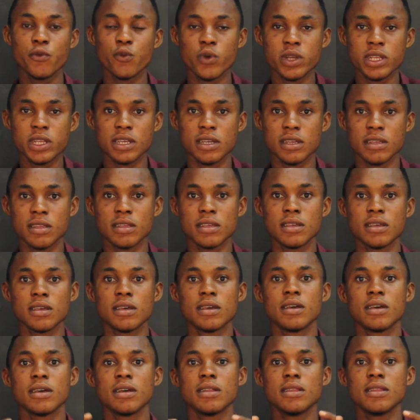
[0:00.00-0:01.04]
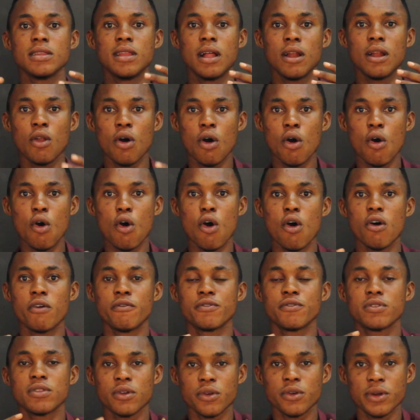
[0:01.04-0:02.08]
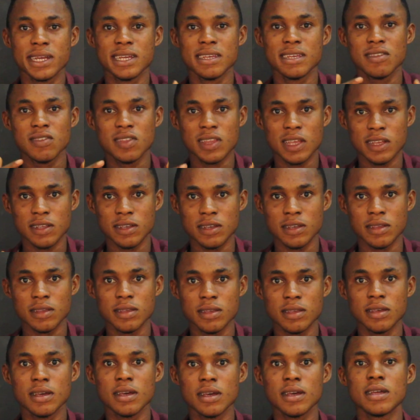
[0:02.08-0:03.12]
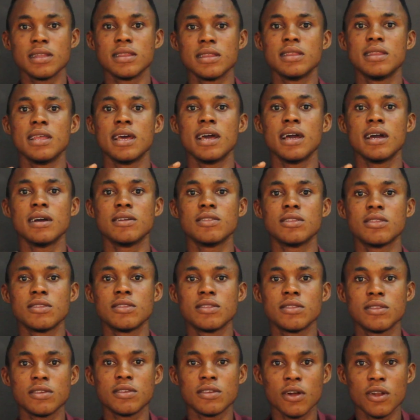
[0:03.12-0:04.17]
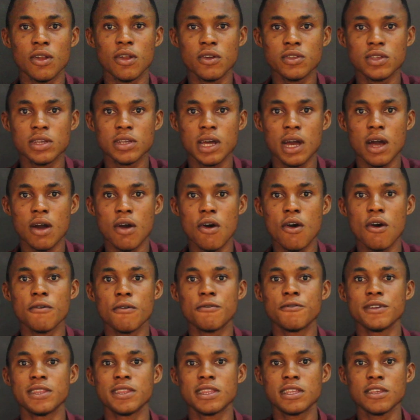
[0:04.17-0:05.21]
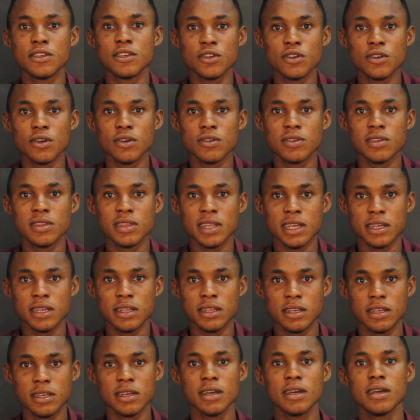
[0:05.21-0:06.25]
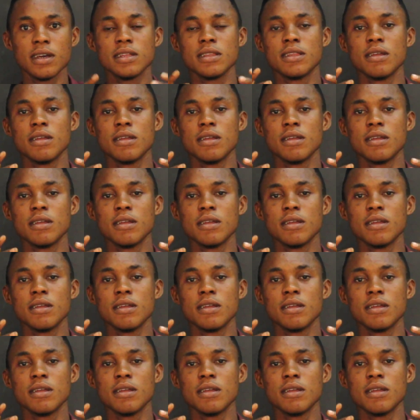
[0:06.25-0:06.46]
which is the law of three stages: the theological or fictitious stage,